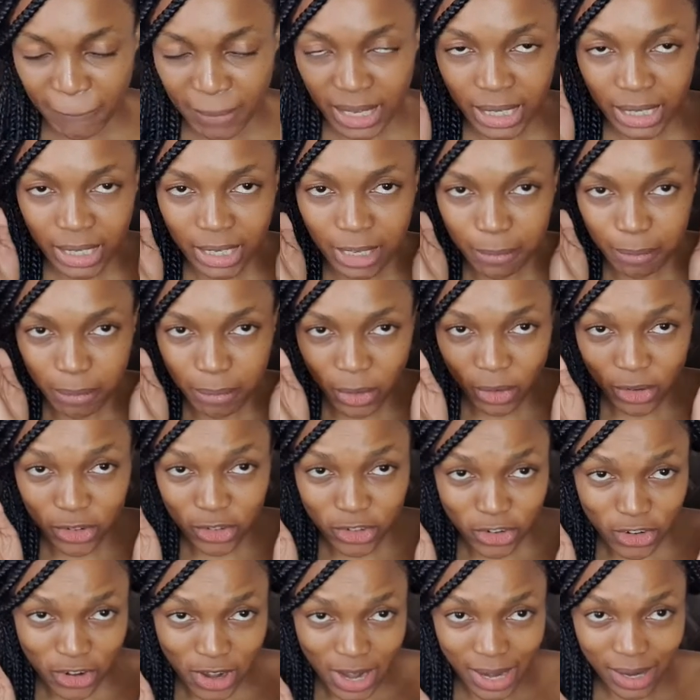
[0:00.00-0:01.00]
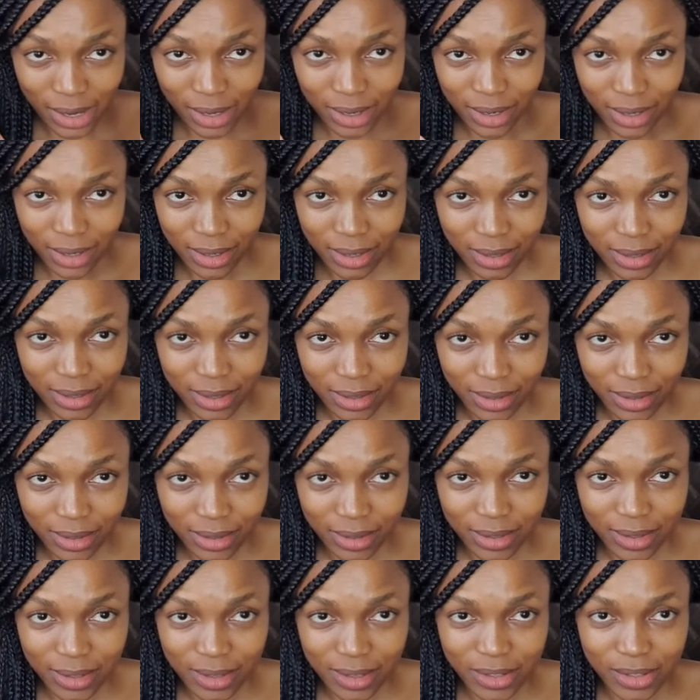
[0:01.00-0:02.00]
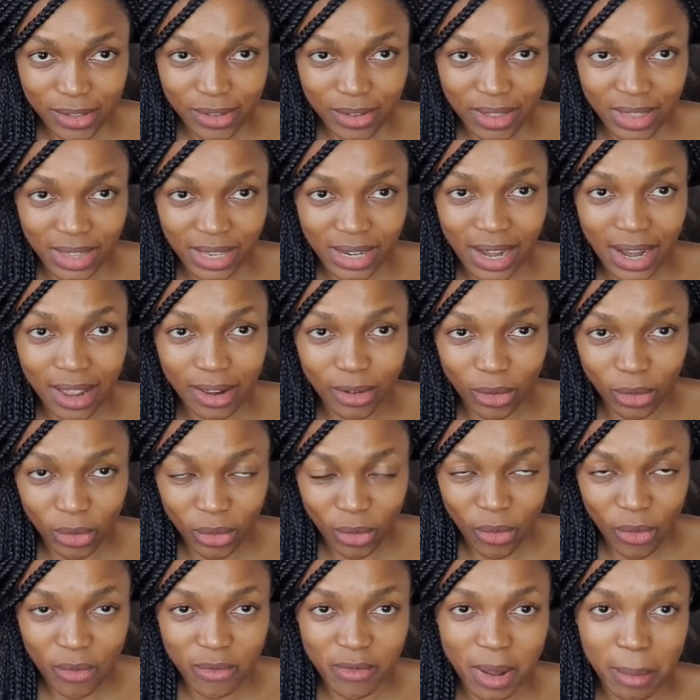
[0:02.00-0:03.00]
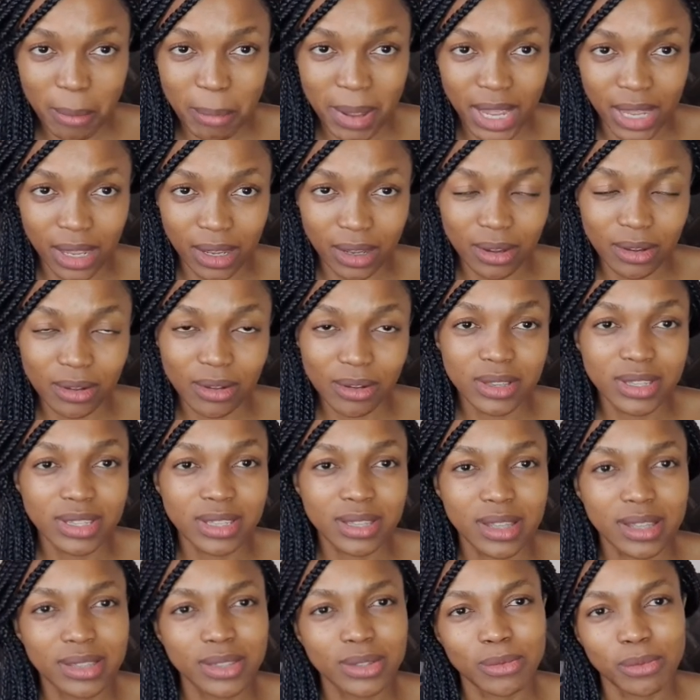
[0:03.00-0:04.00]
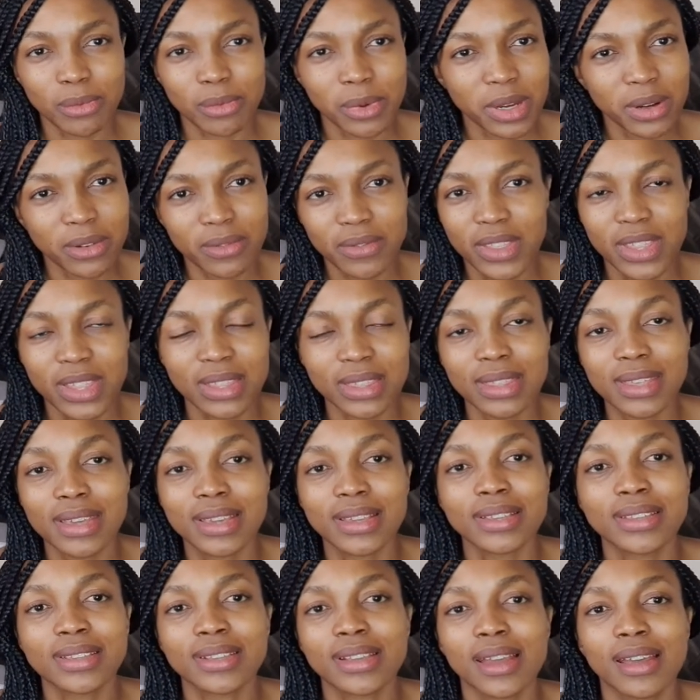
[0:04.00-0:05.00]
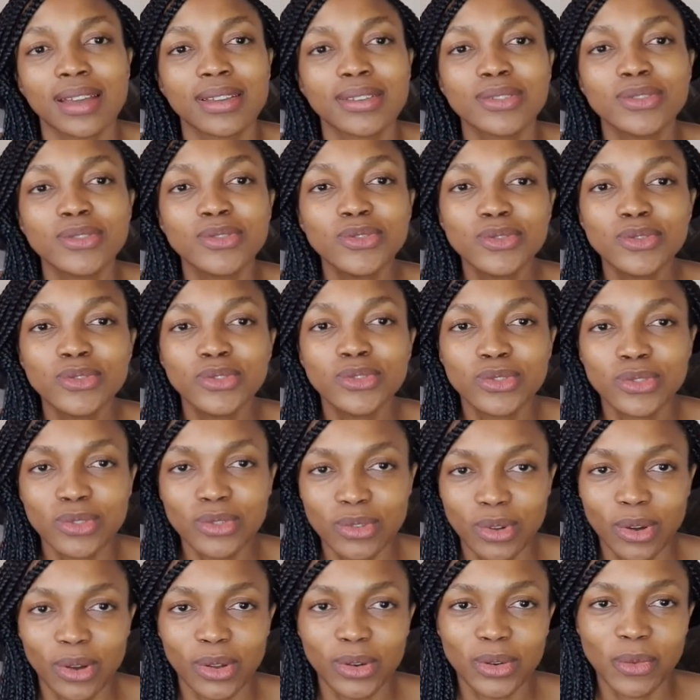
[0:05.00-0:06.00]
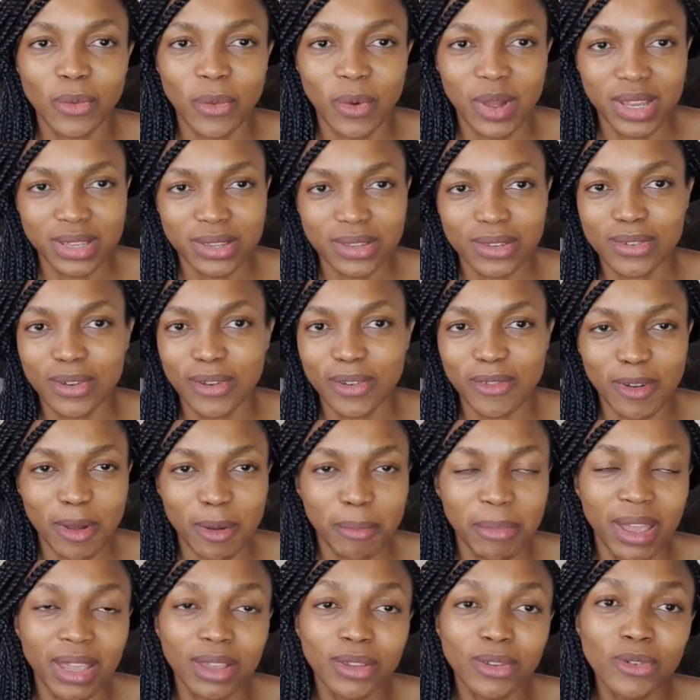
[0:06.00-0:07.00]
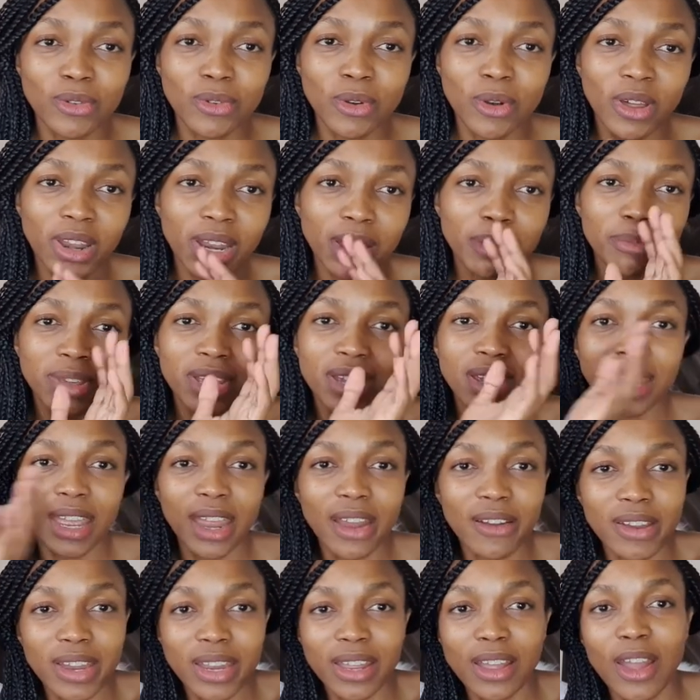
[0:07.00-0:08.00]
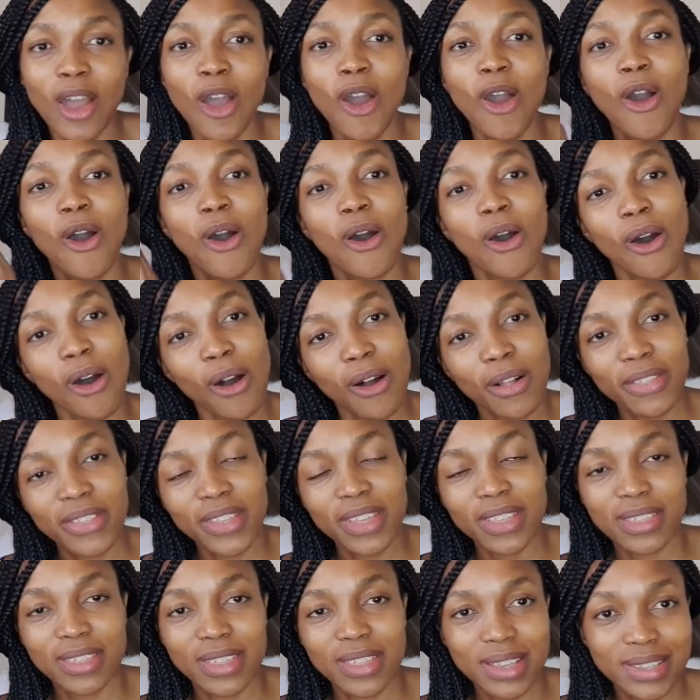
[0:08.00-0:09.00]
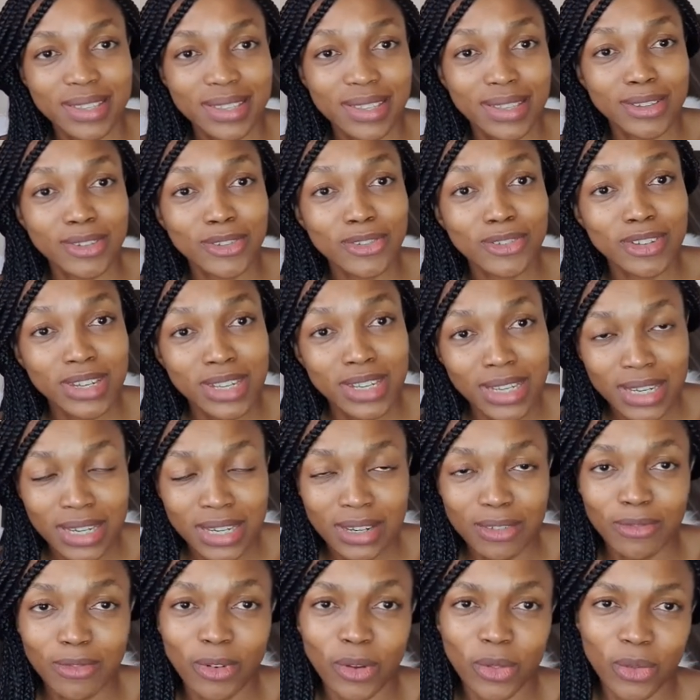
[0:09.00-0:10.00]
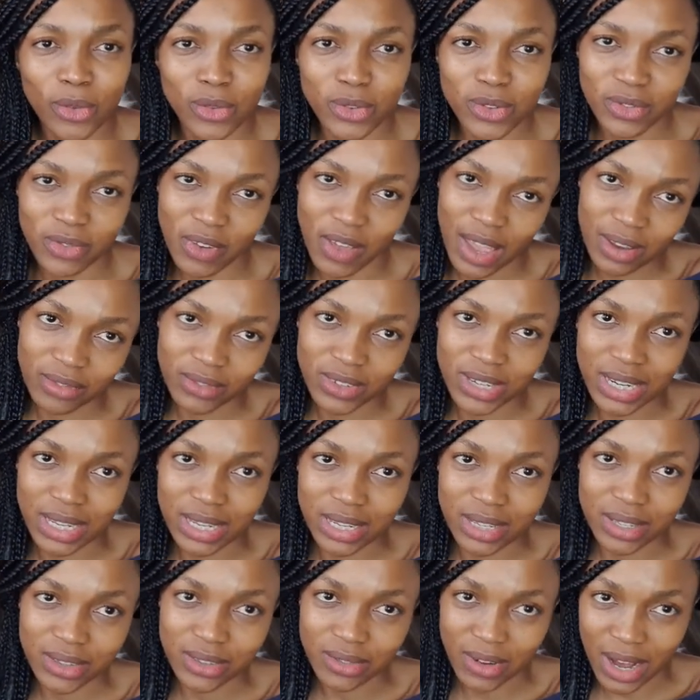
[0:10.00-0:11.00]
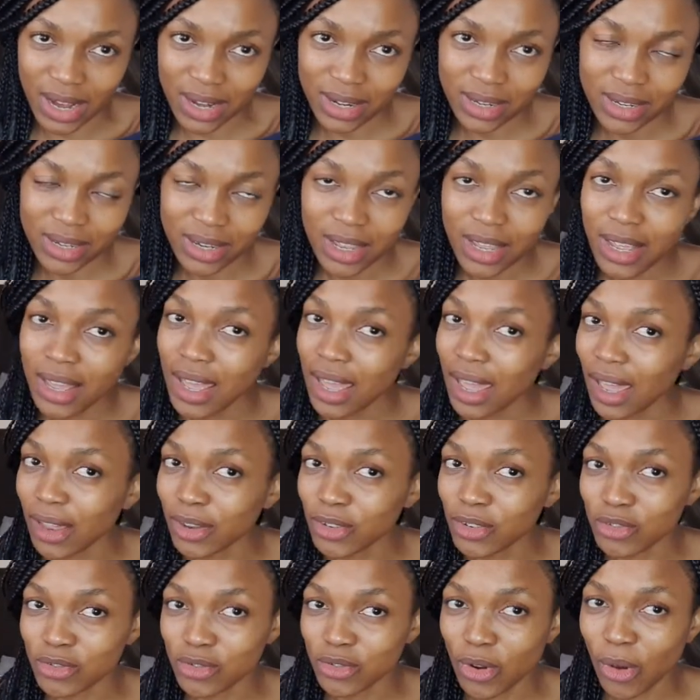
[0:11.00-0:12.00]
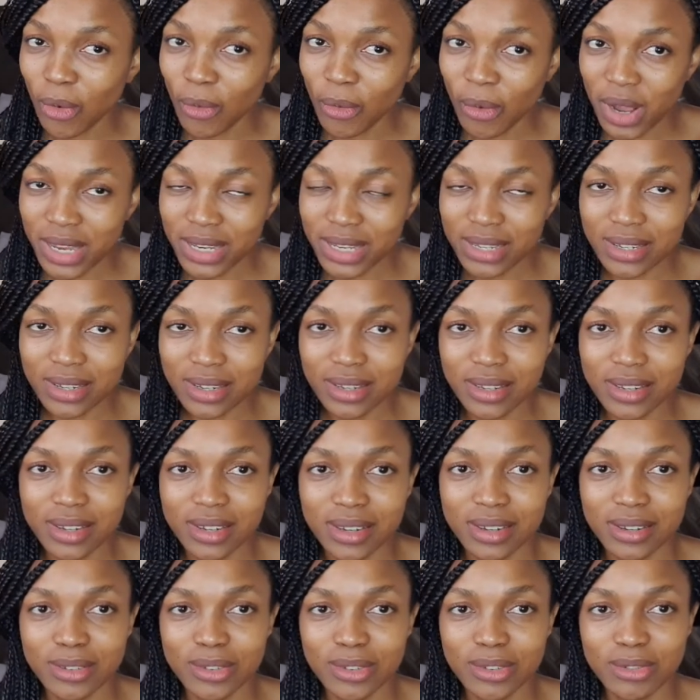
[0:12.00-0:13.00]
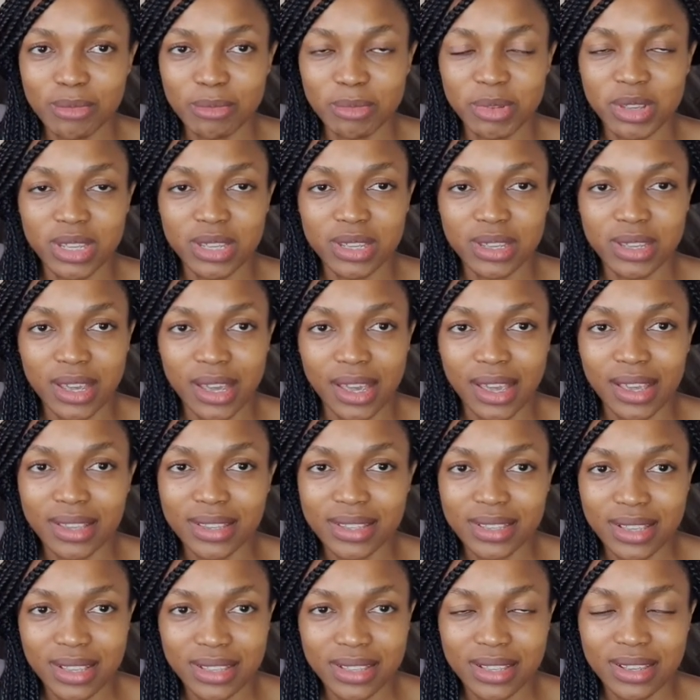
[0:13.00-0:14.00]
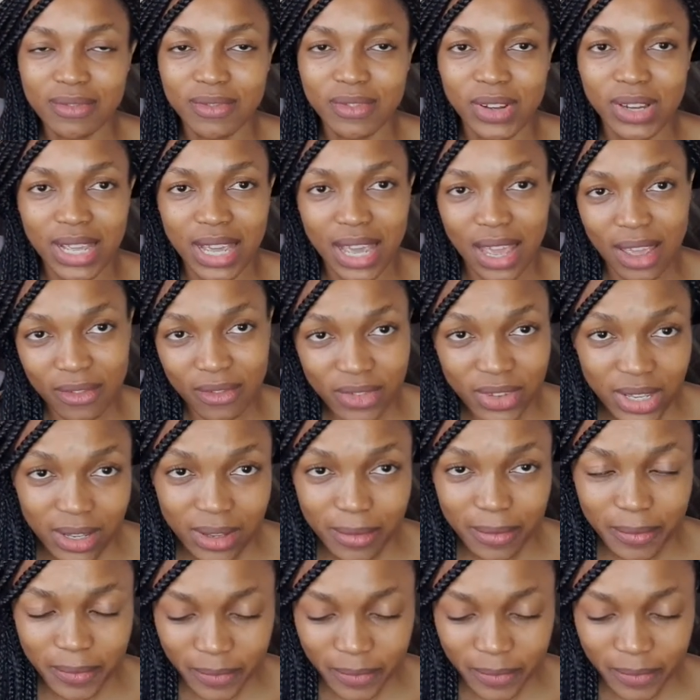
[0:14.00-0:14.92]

keep on track so that I don't overpack, because that's one of the things, guys. You do not want to overpack. You're gonna be carrying all the things that you need for those 5 days, right? And you don't want it to be excessively heavy.